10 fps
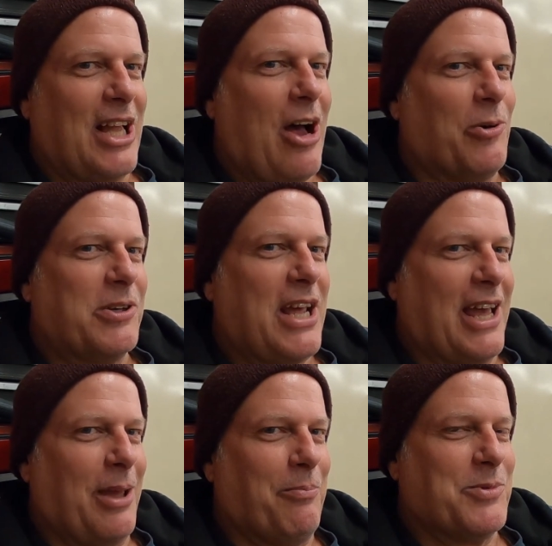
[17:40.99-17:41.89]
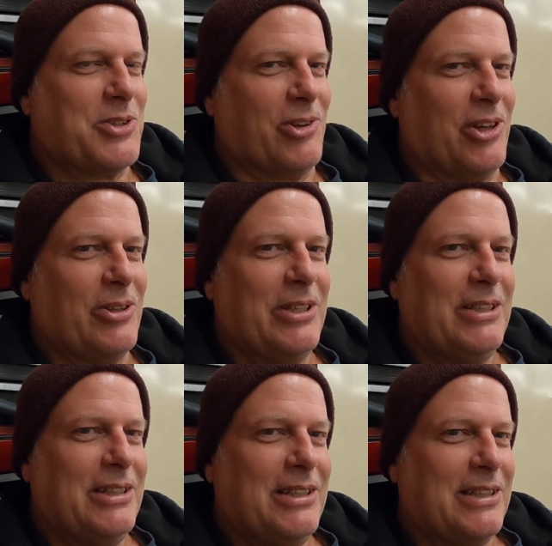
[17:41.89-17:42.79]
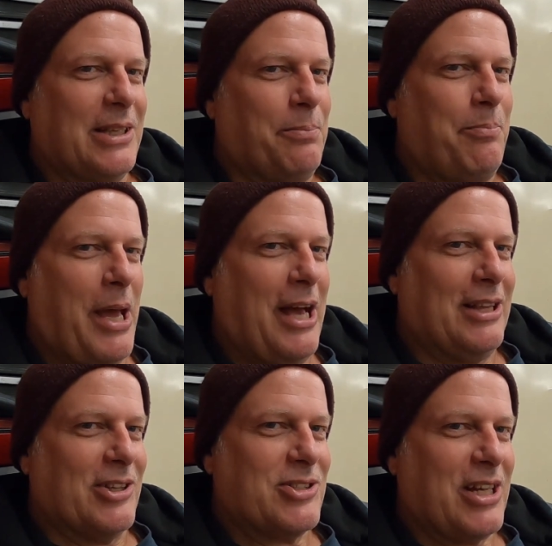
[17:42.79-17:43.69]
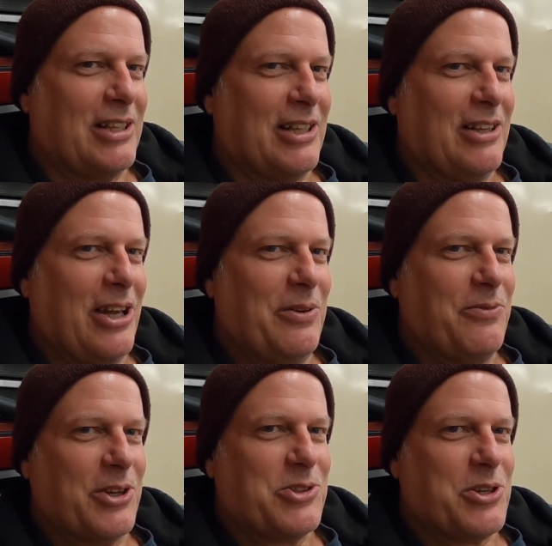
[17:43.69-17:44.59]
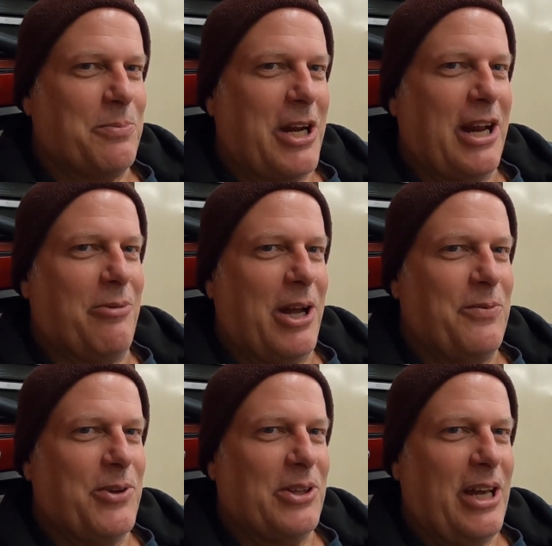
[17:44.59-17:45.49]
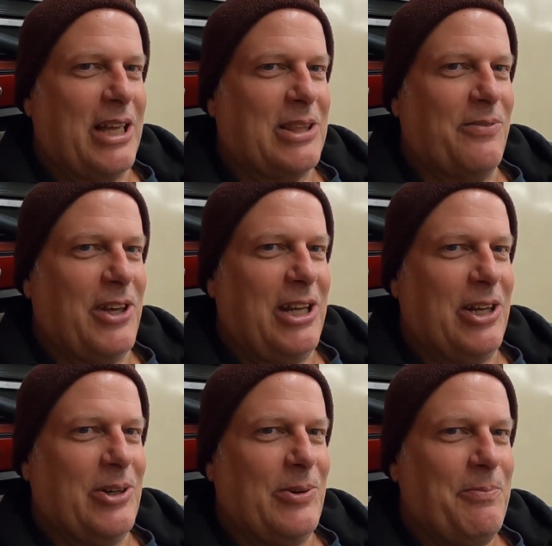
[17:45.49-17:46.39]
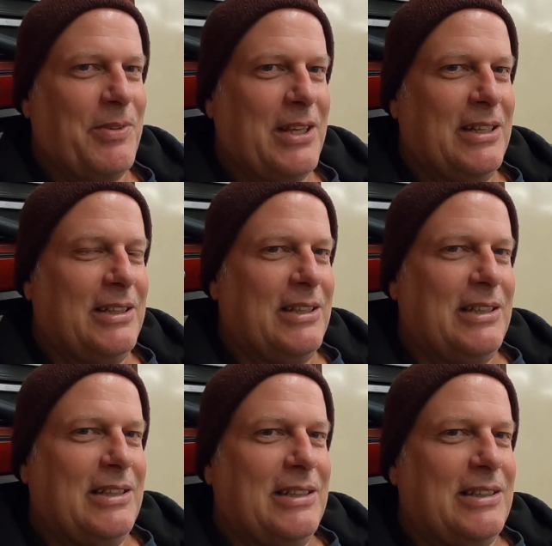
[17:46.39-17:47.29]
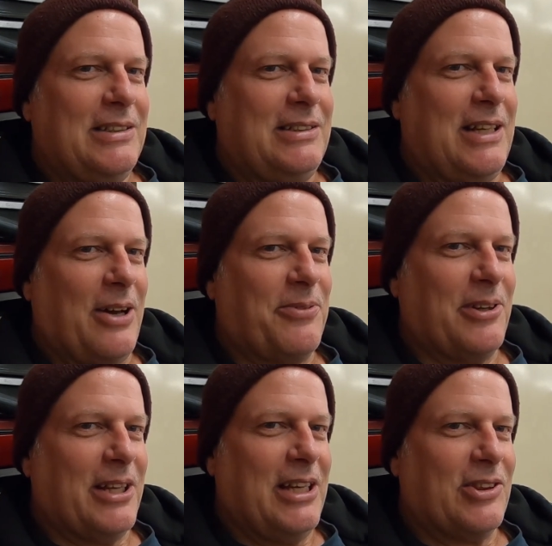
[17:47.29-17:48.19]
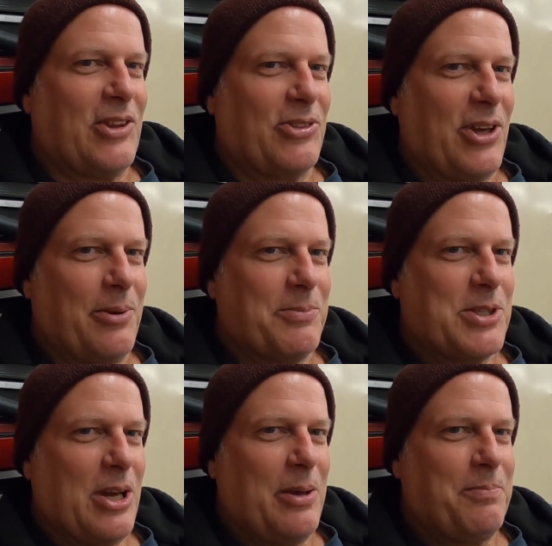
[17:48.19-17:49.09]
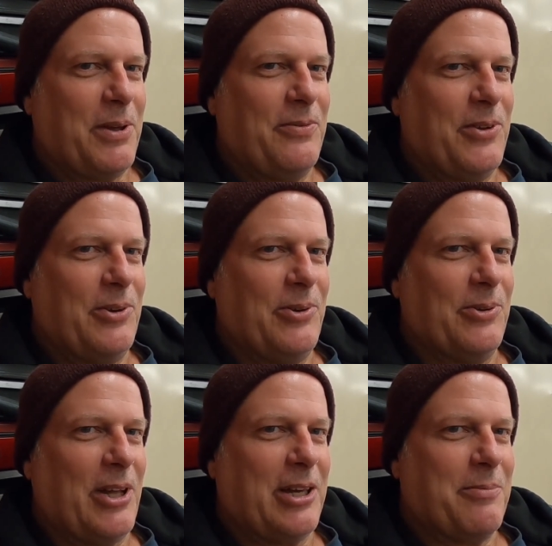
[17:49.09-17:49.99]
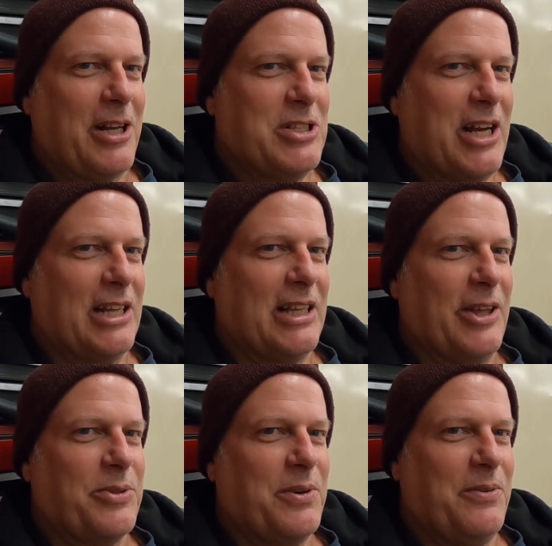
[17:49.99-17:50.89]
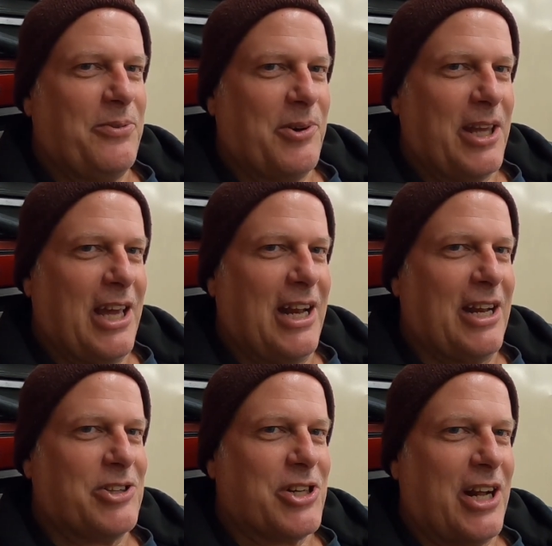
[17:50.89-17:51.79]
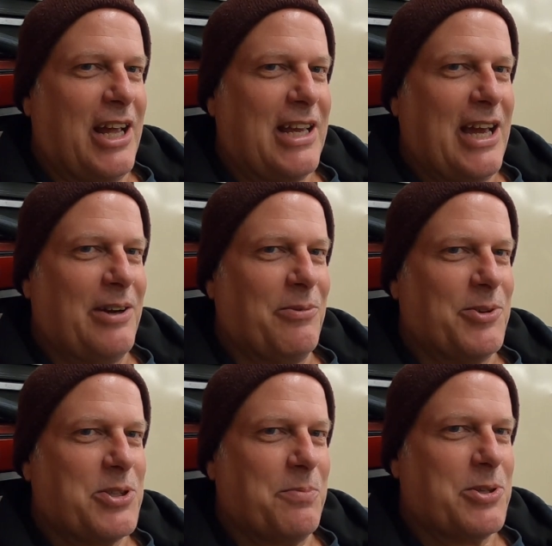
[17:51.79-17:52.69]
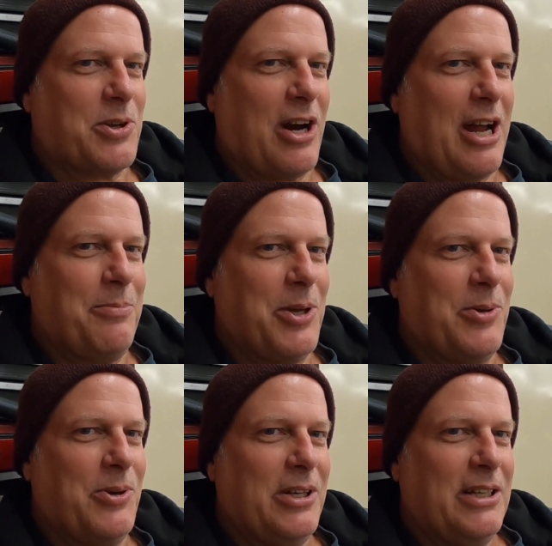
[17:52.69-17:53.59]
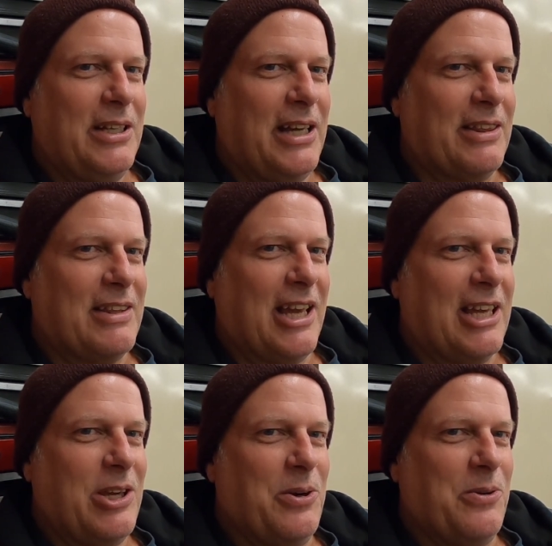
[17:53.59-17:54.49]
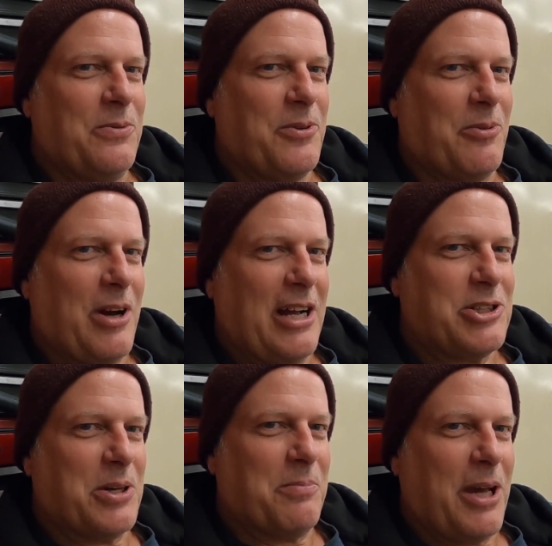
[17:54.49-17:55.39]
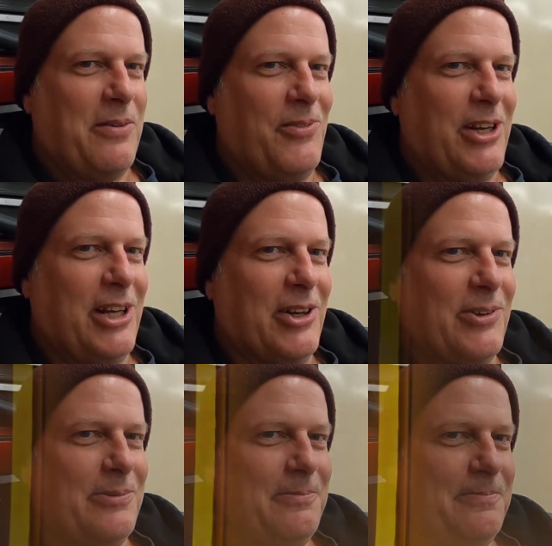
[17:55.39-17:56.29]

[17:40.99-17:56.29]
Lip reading: outtimes the ballast on the light fixture. But anyway, if you liked the video, definitely hit the thumbs up. If you like my channel, at 348 engine icon will subscribe you. And thank you for watching my video.